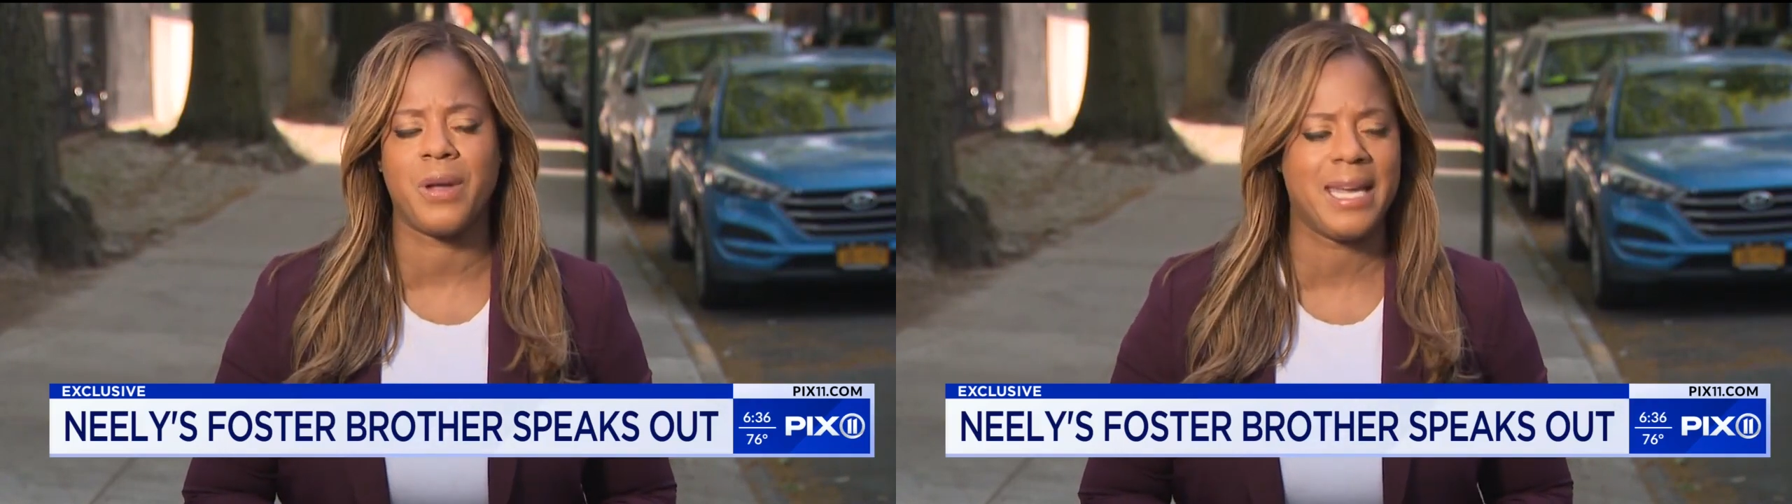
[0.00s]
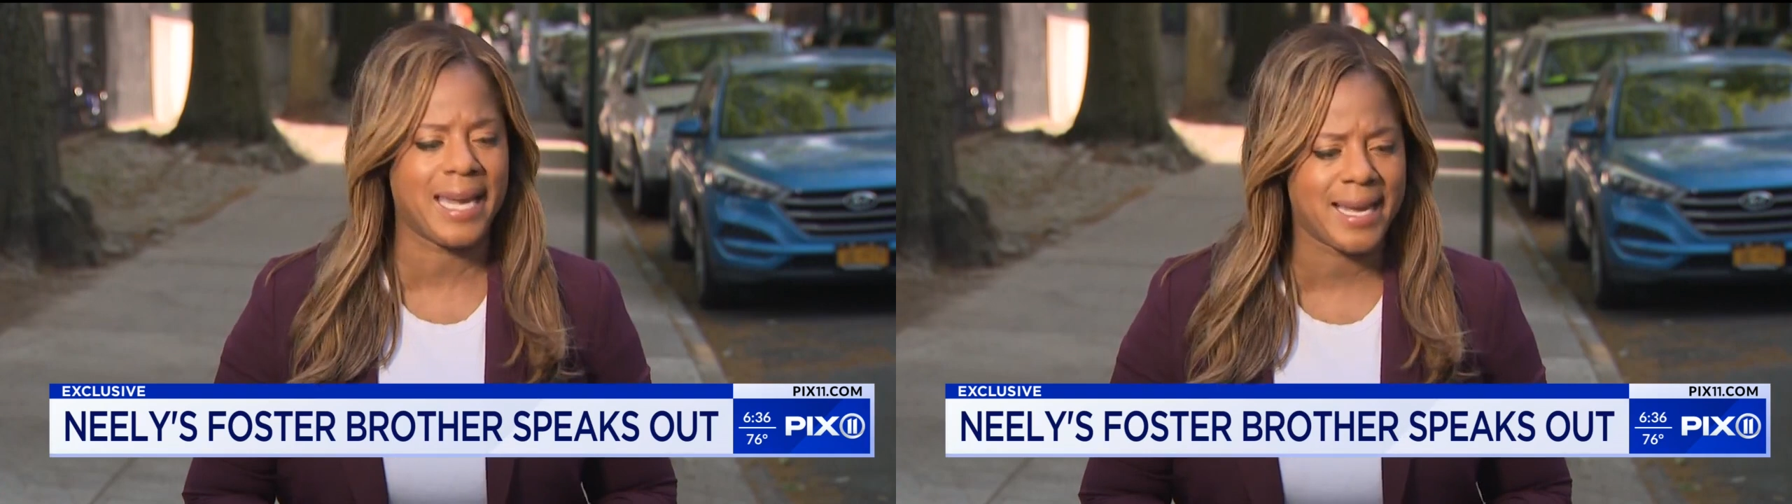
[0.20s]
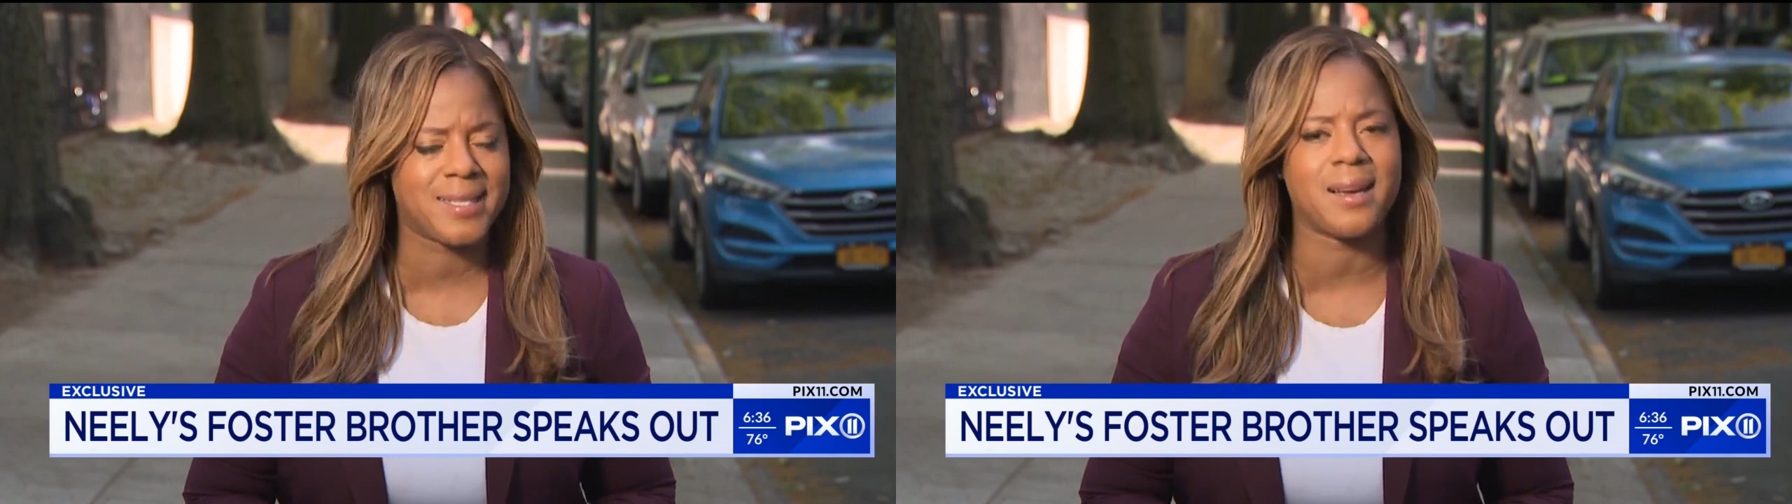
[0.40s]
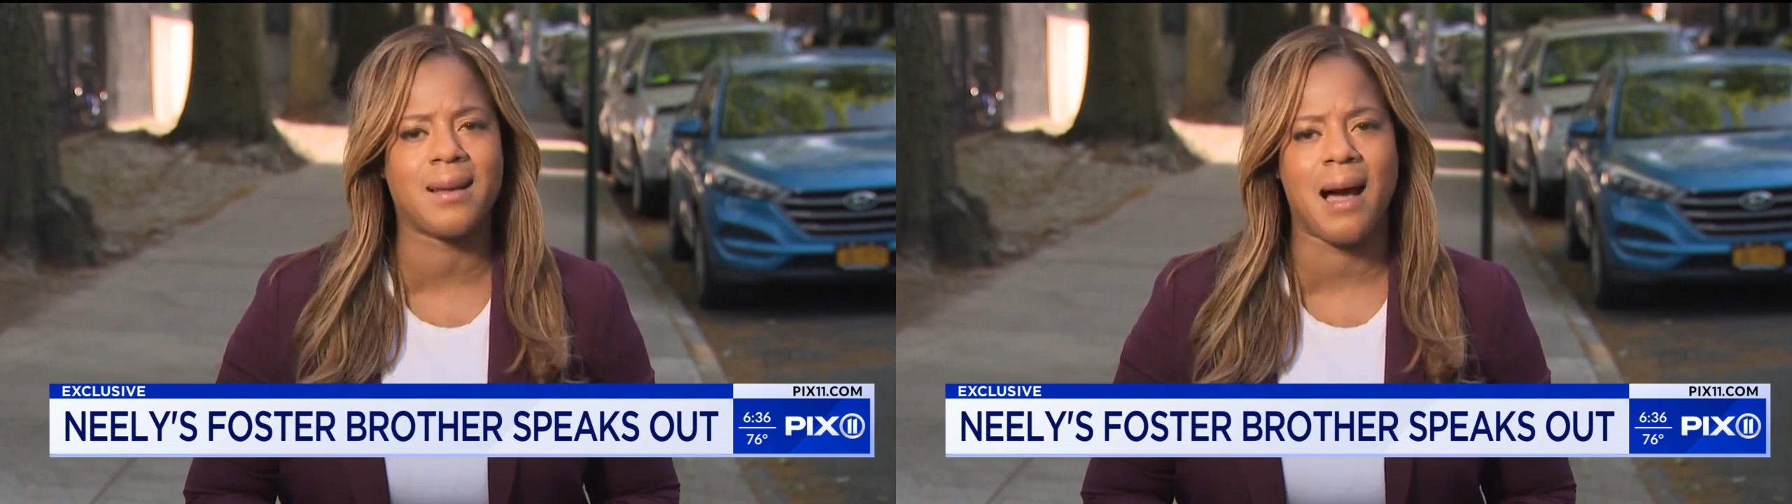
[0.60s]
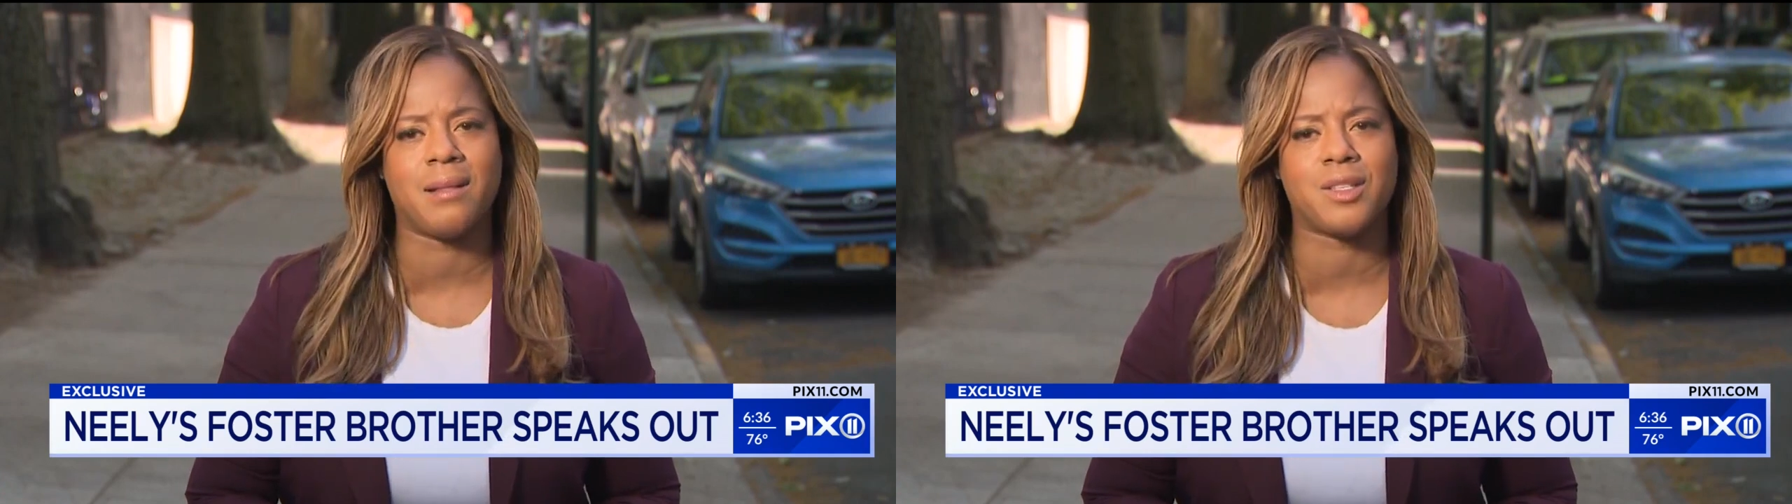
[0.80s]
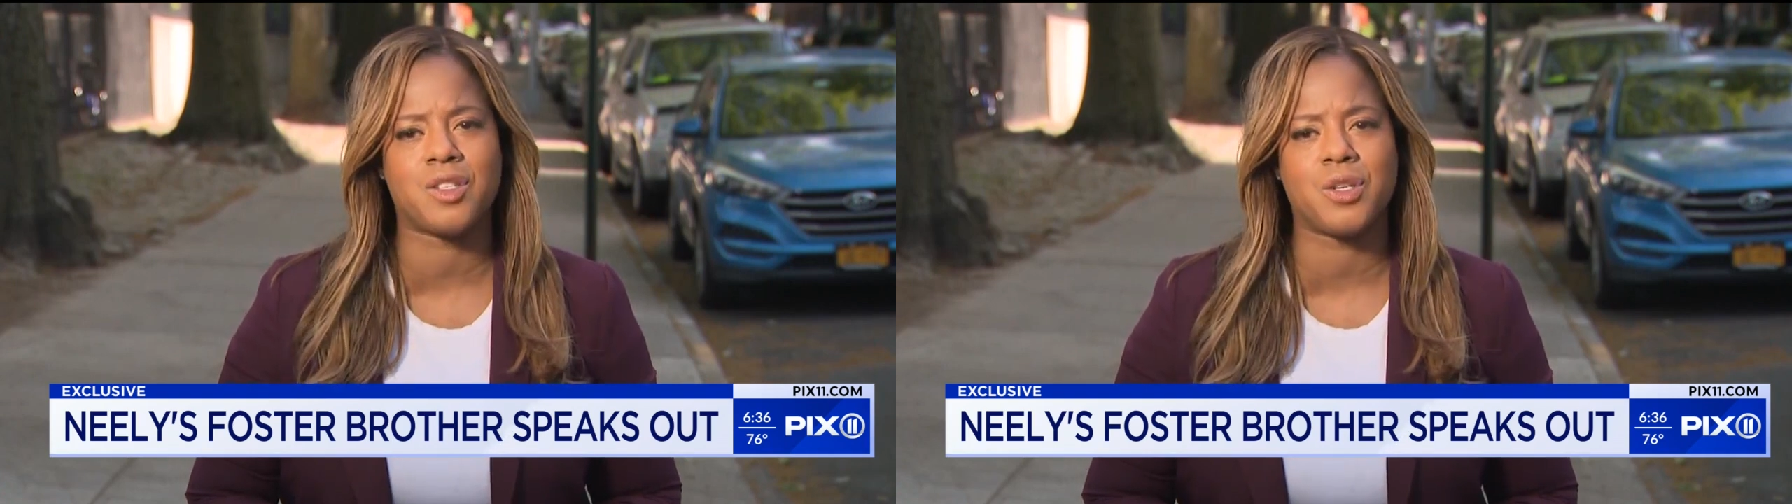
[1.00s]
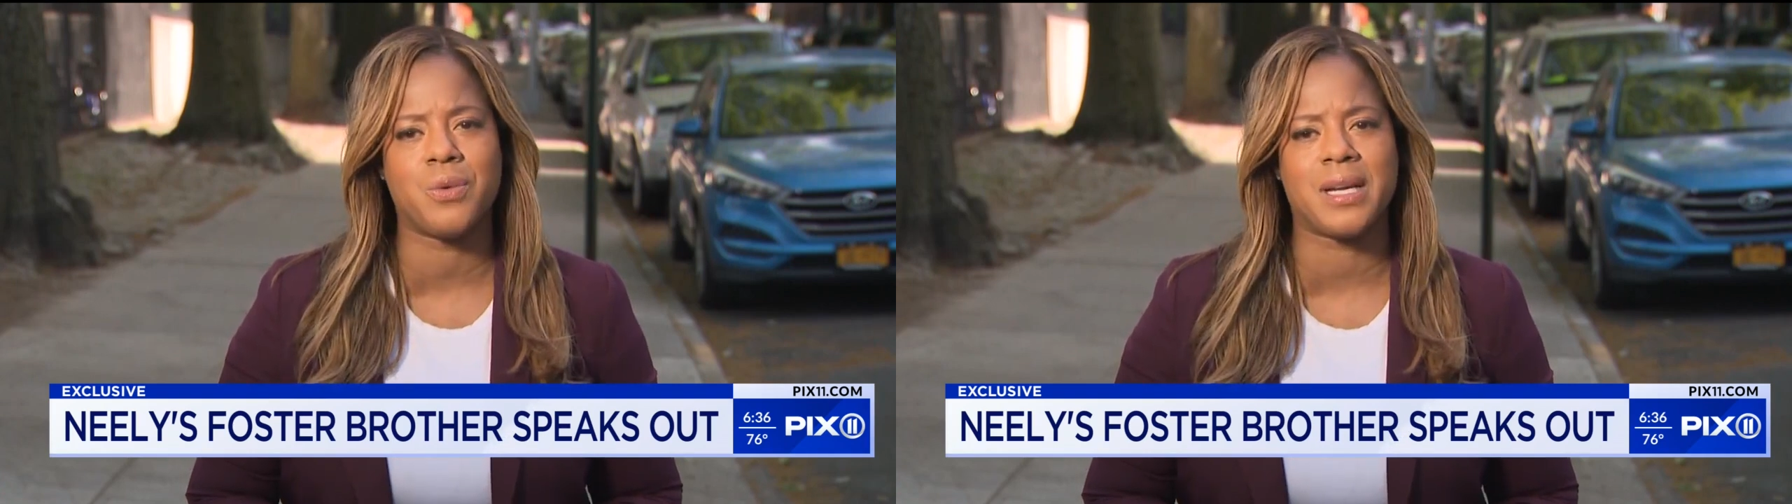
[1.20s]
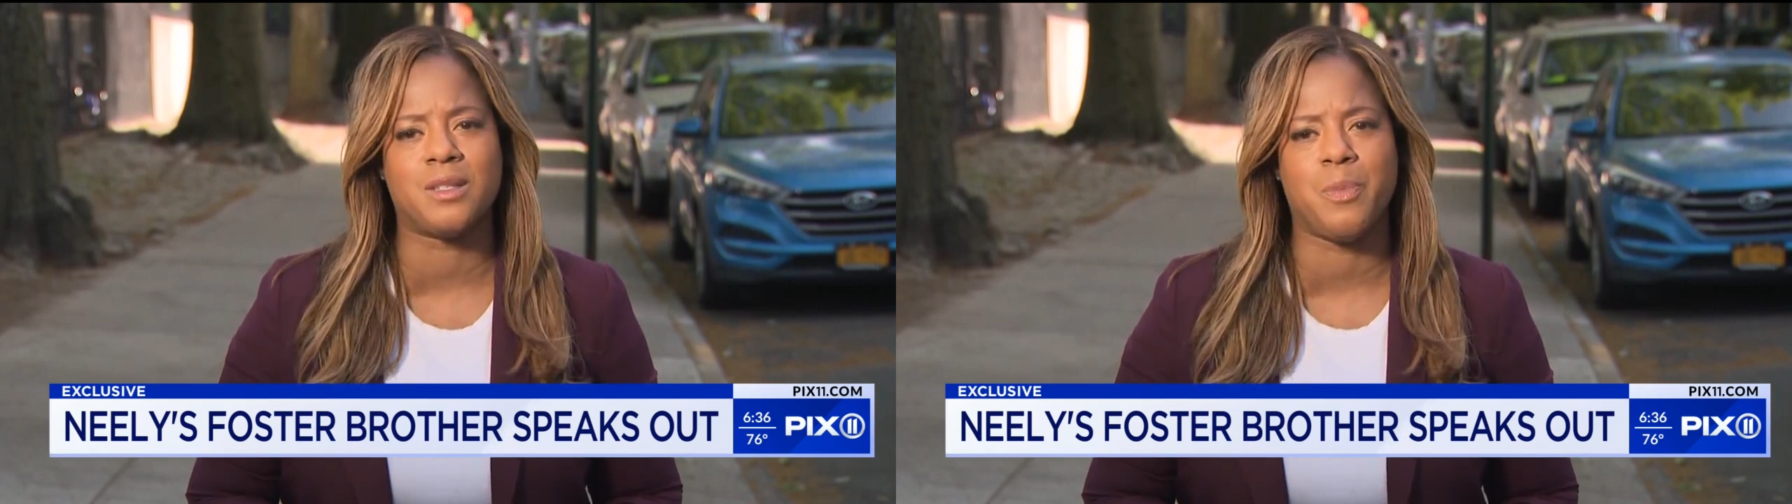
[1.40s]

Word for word: He is a college student,